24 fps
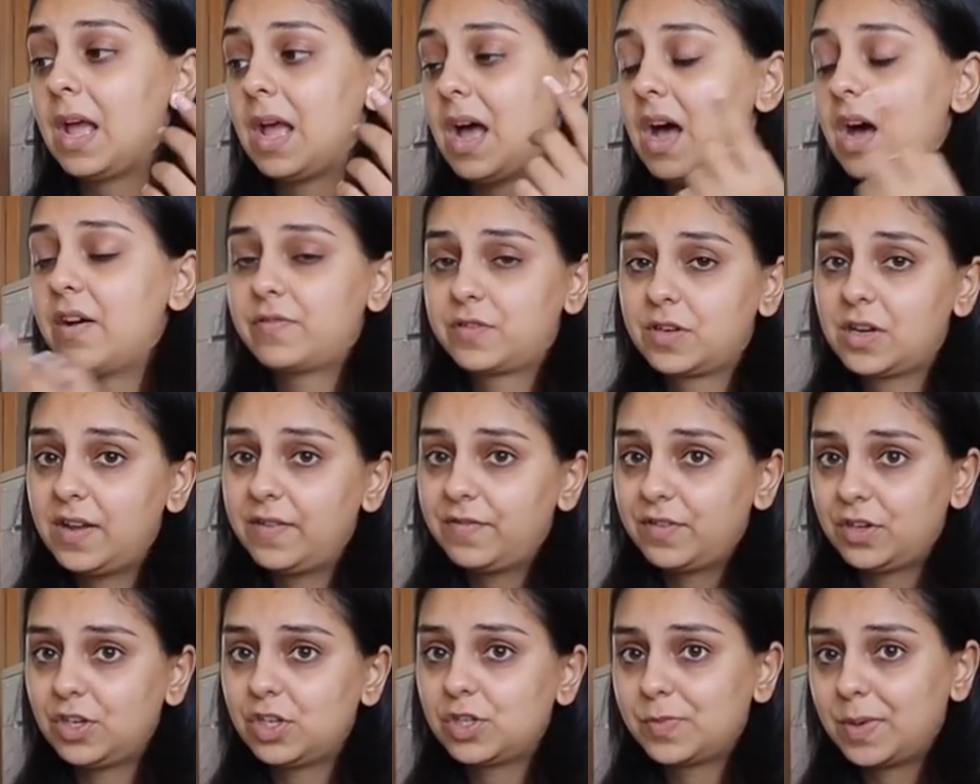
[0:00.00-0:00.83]
After I
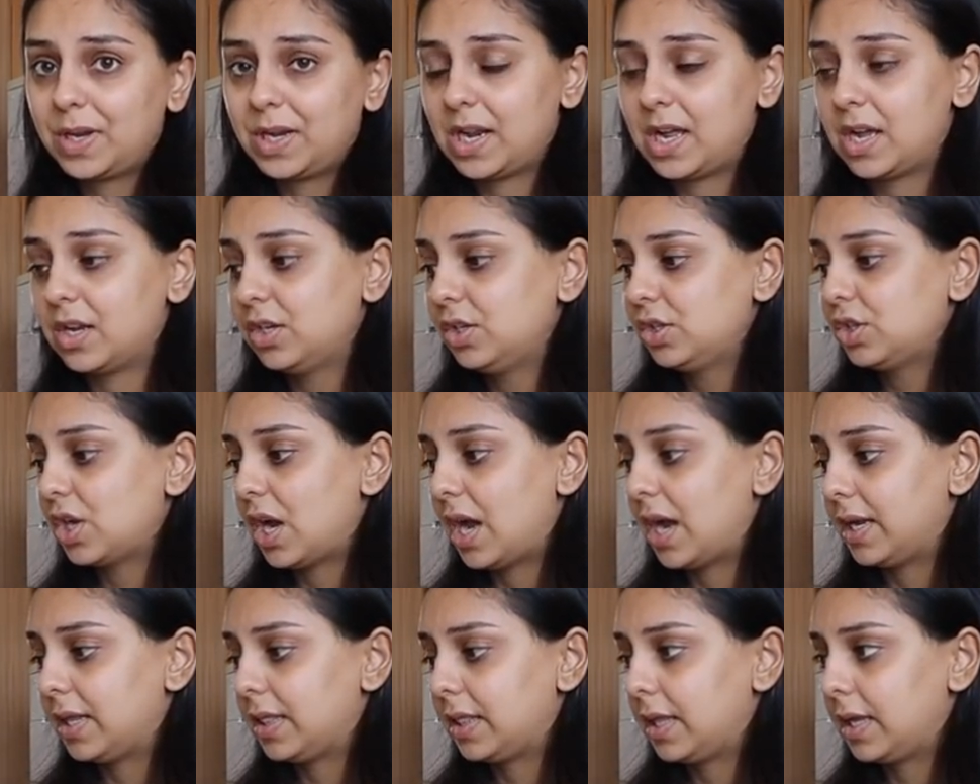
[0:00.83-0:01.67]
finish my lunch,
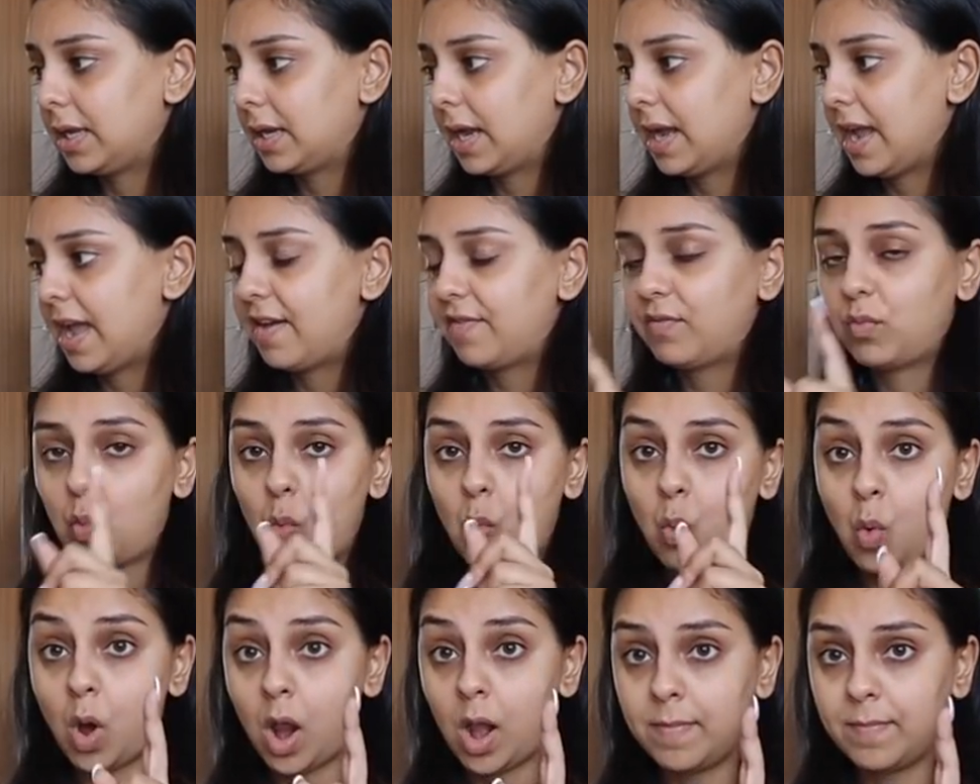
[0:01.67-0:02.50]
I think I have
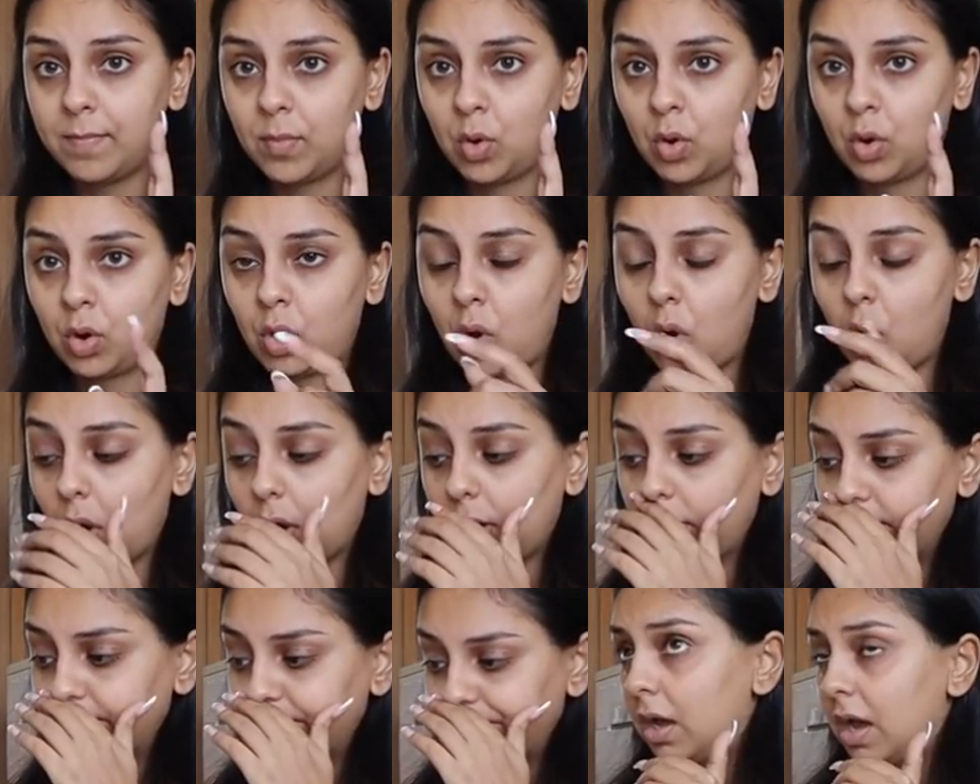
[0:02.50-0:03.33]
one more
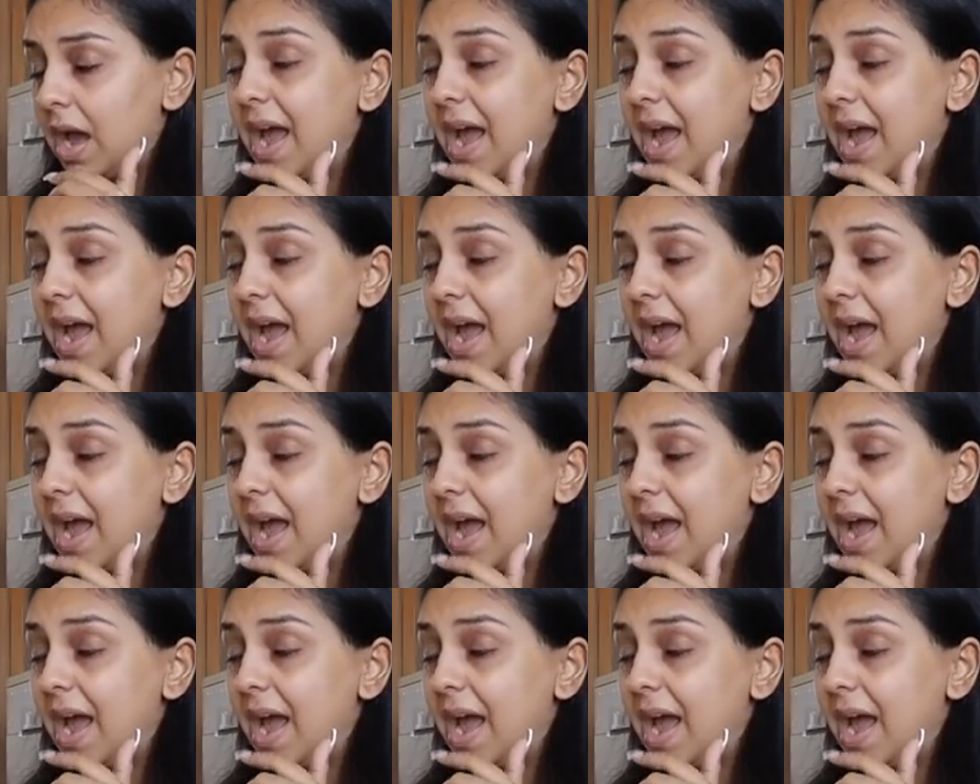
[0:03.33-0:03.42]
call.